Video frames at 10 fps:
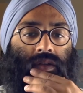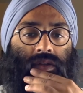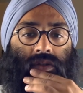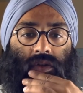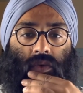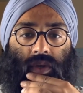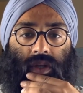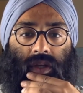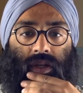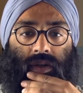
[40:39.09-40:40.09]
So we're
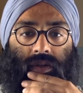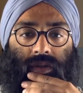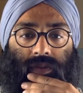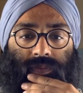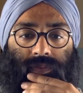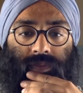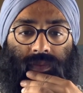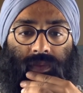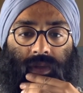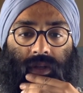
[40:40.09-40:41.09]
here.
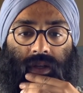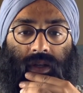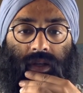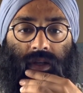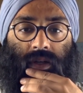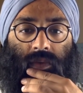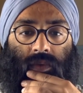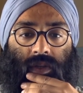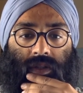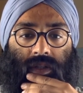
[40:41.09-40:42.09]
We're
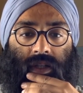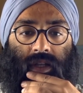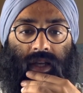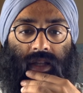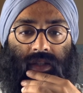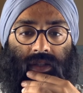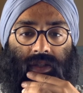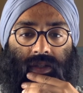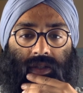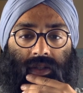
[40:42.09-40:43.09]
into the
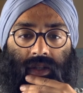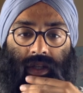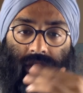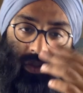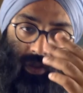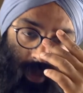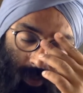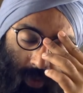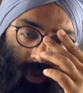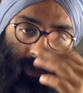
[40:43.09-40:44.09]
analysis. So my
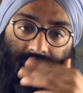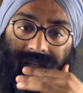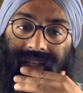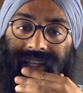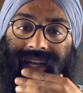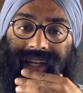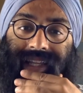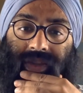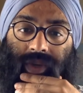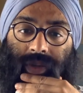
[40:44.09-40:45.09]
opponent played
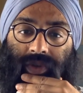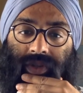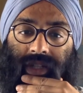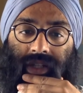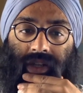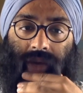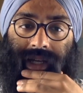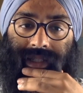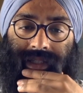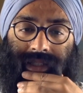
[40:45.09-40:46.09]
93%
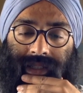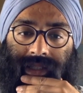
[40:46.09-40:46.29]
correct,